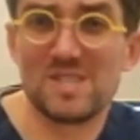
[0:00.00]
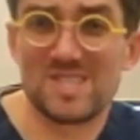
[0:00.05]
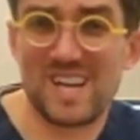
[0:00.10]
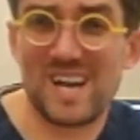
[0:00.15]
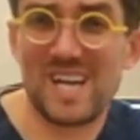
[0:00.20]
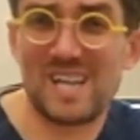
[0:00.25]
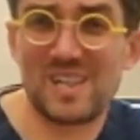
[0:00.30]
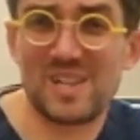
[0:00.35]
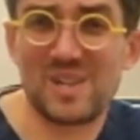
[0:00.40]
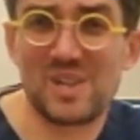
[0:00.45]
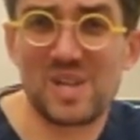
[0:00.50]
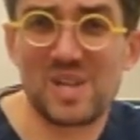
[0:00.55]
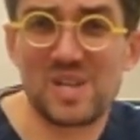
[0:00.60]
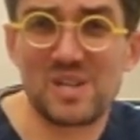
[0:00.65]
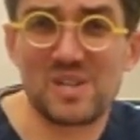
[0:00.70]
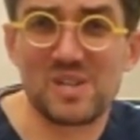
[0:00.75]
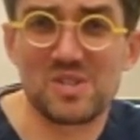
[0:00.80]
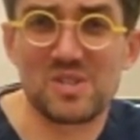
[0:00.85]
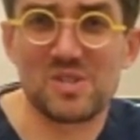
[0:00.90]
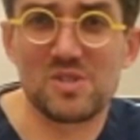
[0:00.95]
It's highly
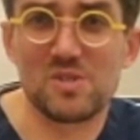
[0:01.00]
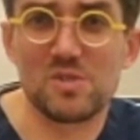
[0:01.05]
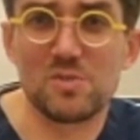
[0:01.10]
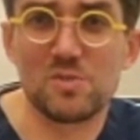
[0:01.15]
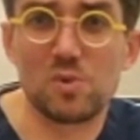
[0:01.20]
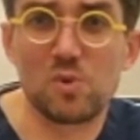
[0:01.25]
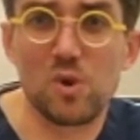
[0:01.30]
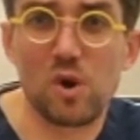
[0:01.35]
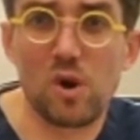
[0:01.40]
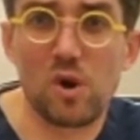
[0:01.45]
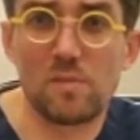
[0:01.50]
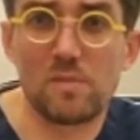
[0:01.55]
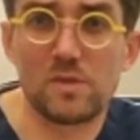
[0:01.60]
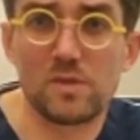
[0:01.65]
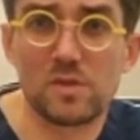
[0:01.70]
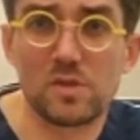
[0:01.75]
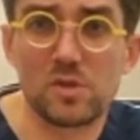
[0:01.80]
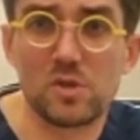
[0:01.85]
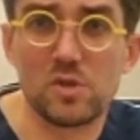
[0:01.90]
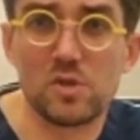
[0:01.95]
likely it's going to do more harm
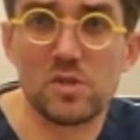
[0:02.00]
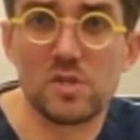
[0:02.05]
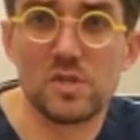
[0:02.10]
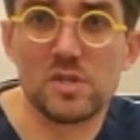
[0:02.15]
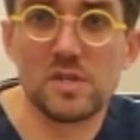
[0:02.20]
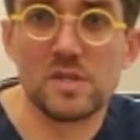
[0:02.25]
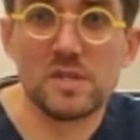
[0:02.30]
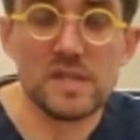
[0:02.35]
than good.